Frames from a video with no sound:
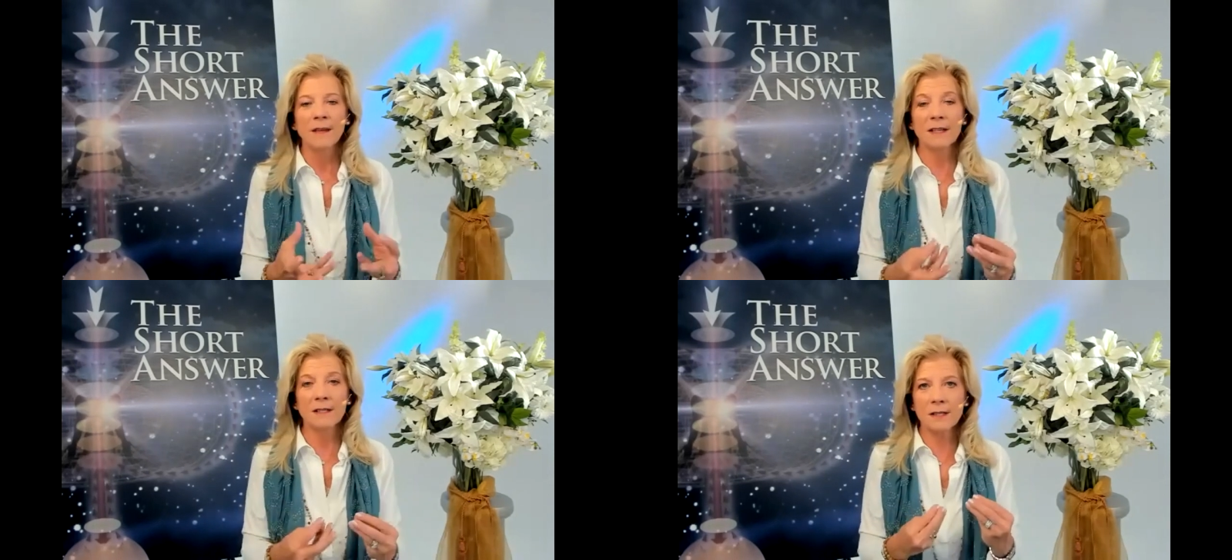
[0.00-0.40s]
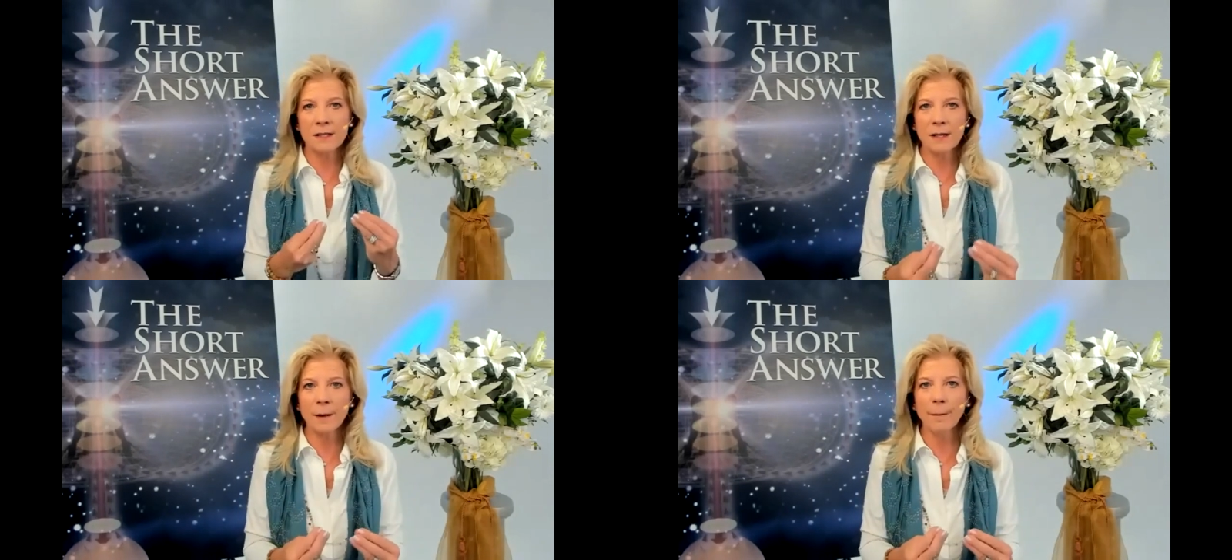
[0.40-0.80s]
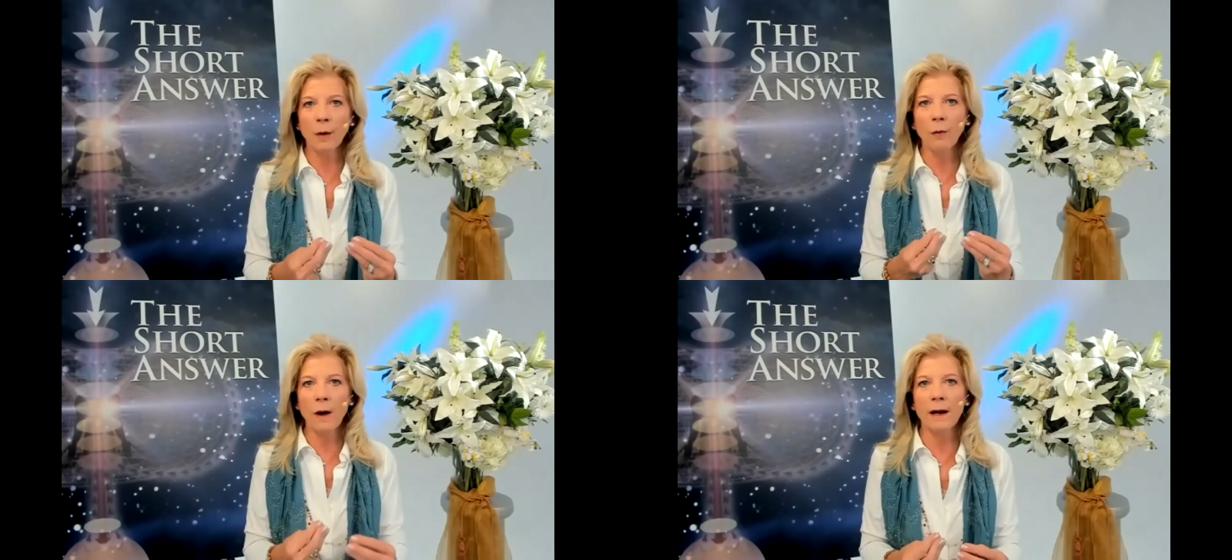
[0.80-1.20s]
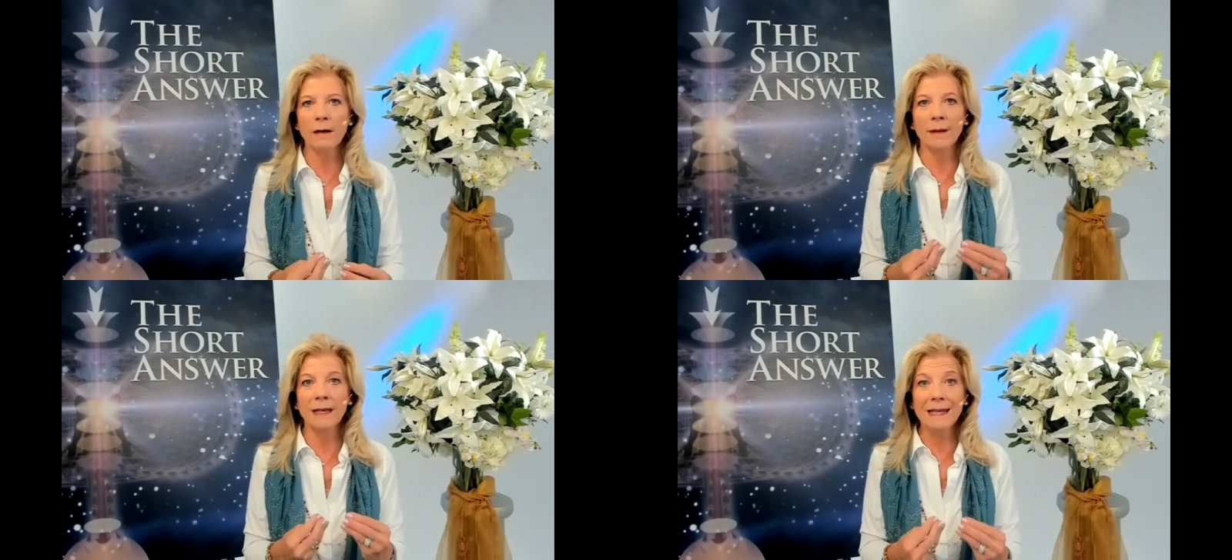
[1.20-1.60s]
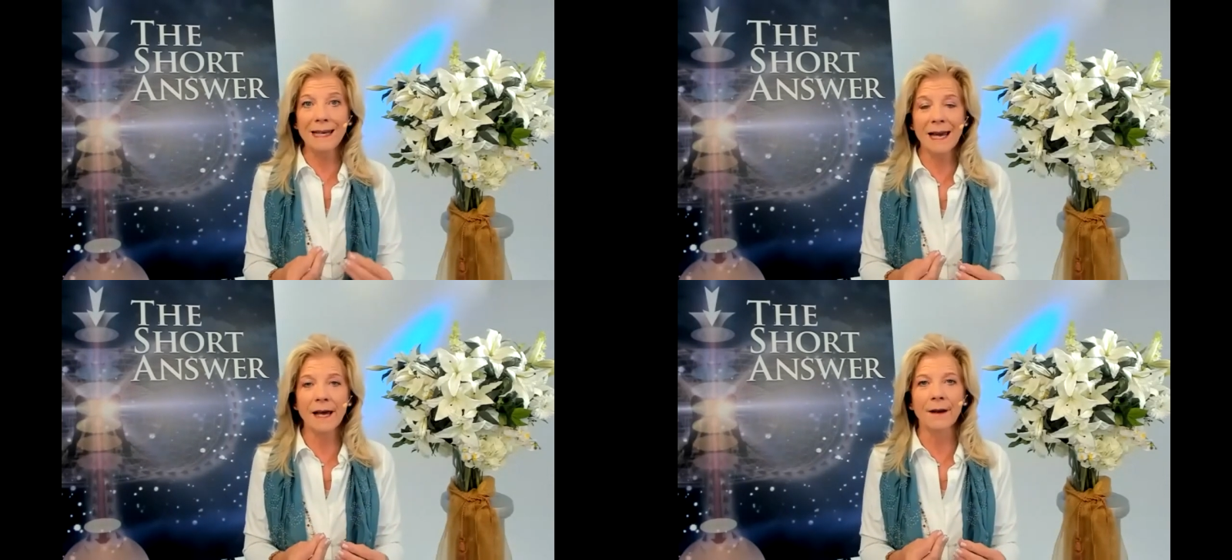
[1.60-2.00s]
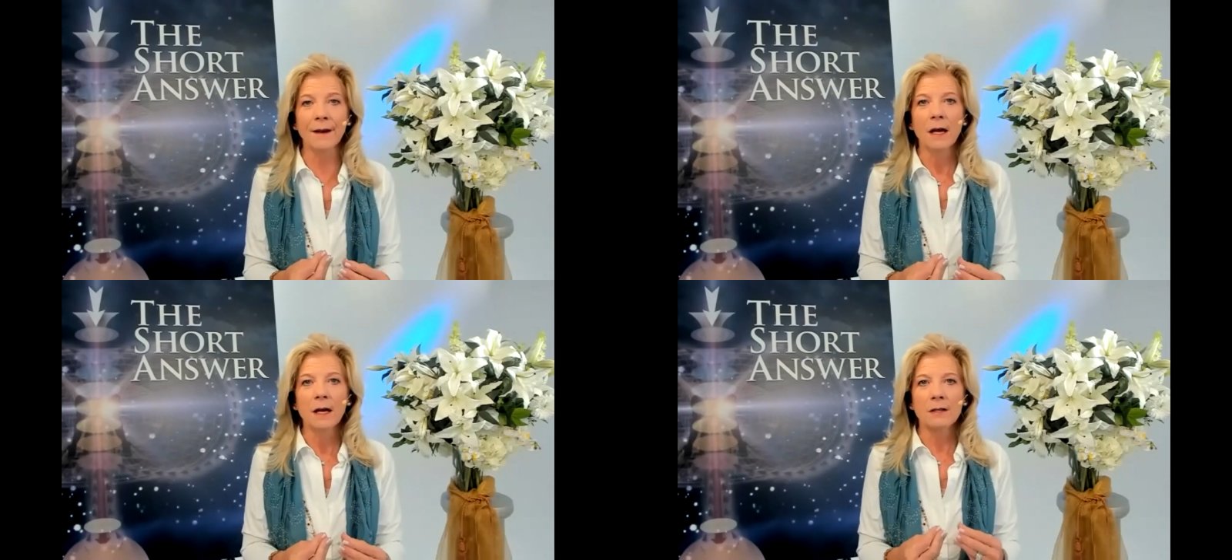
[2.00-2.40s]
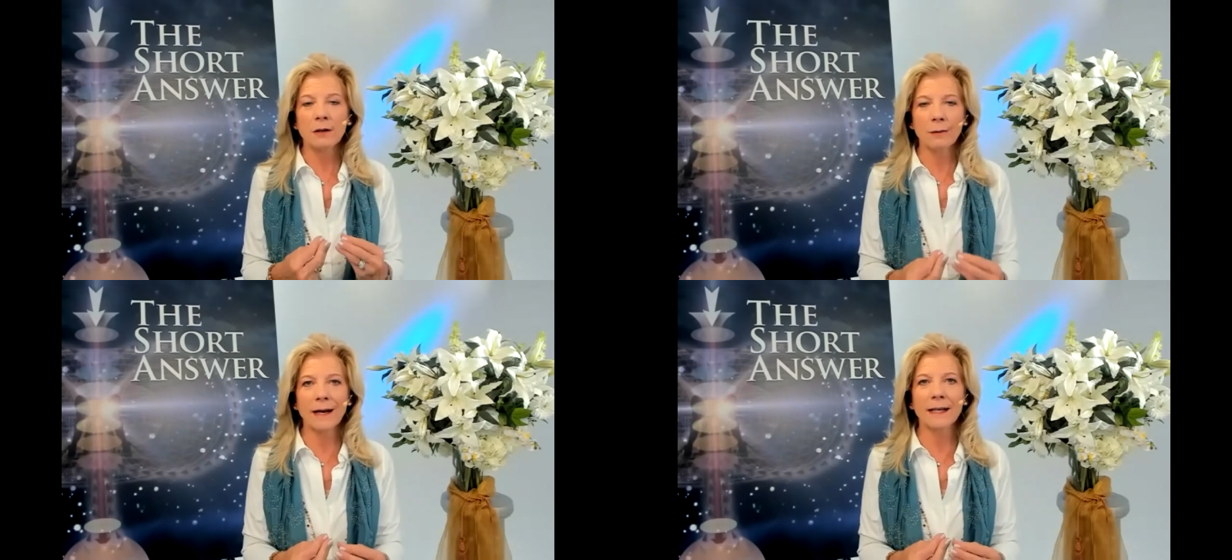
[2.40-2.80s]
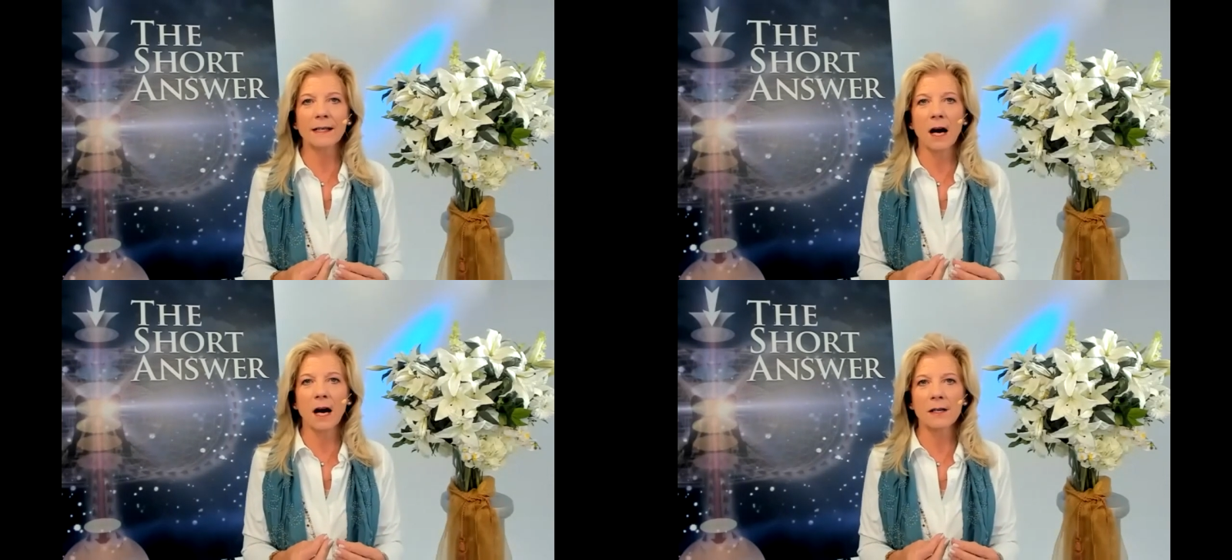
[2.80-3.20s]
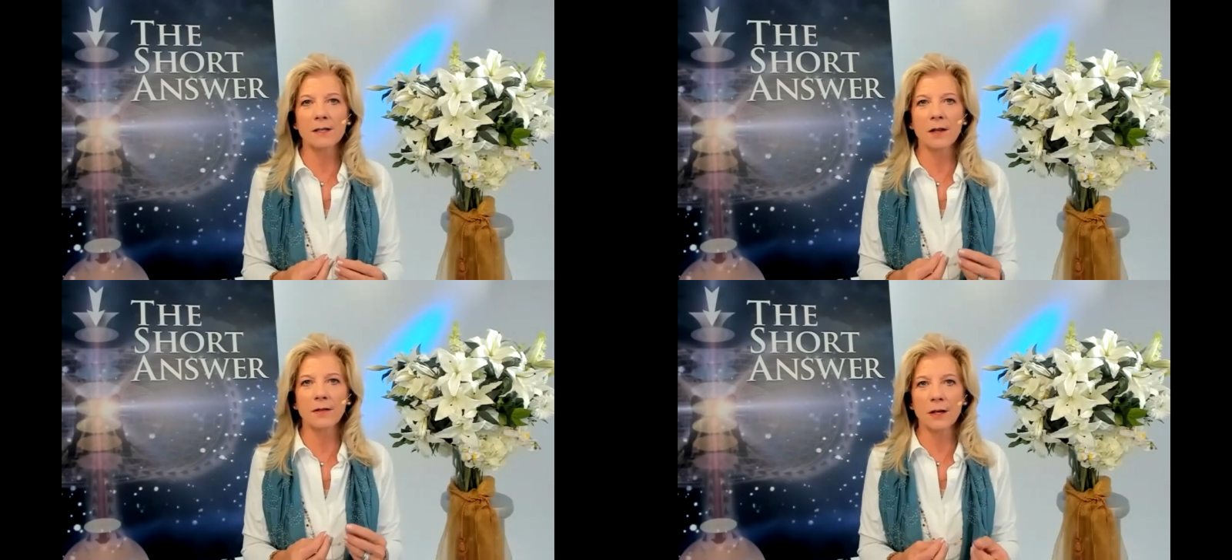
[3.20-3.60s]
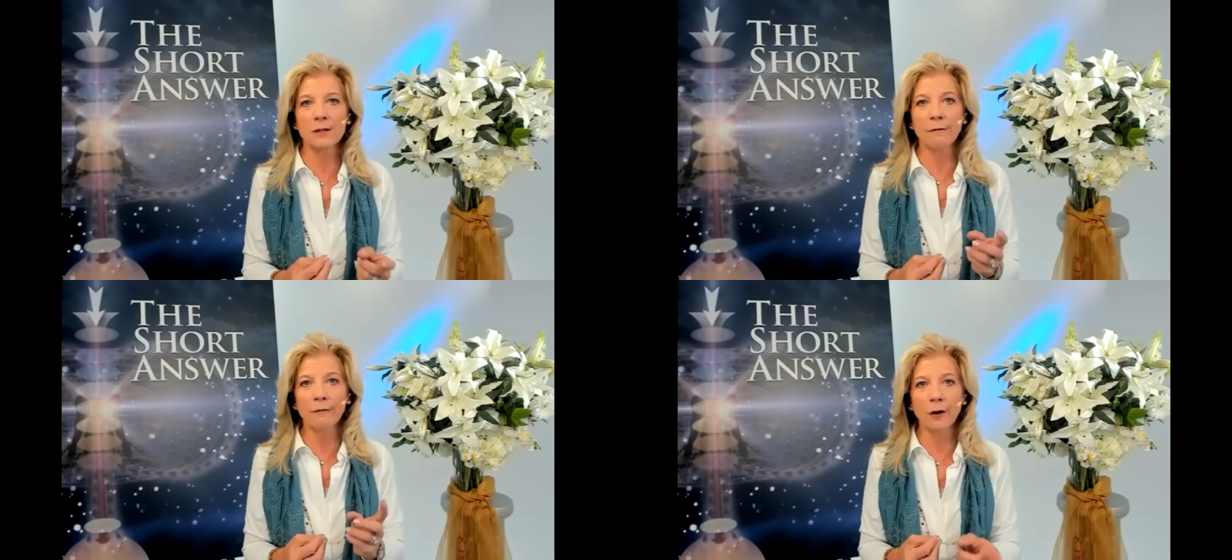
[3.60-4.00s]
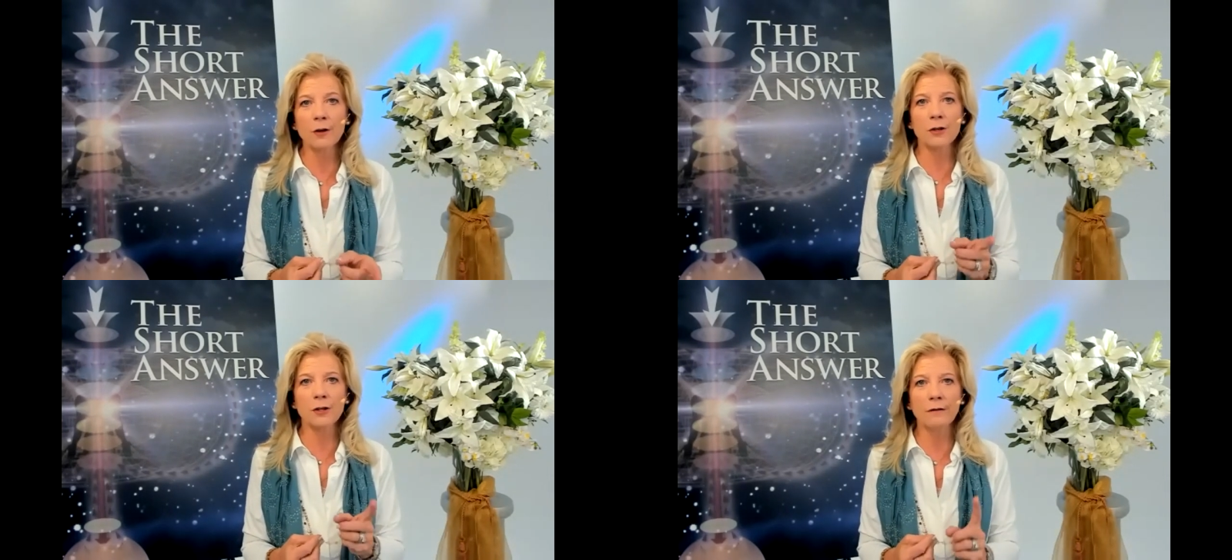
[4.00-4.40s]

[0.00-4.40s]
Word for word: It's a simple way to begin to recognize that there's a version